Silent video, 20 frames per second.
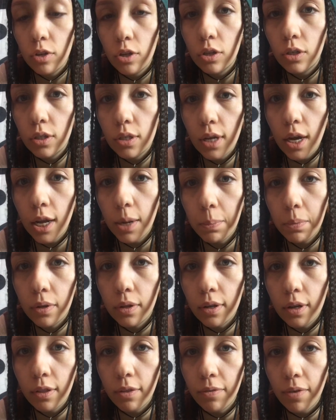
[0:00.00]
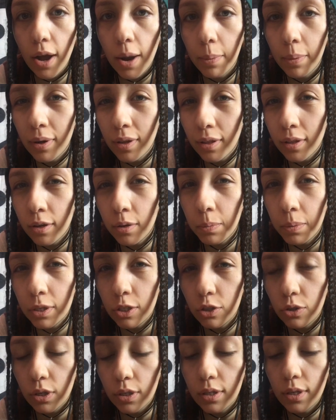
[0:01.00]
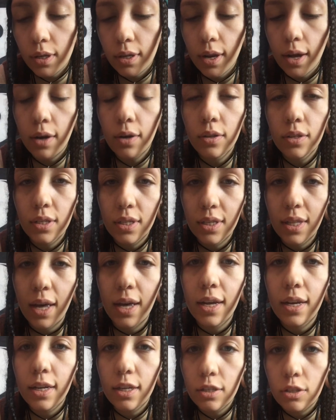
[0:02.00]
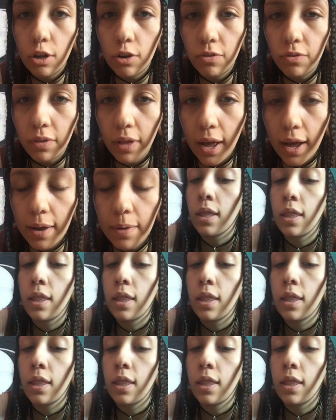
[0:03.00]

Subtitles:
you're just kind of pulling at the fabric a little bit, stretching it out so that it is all flat.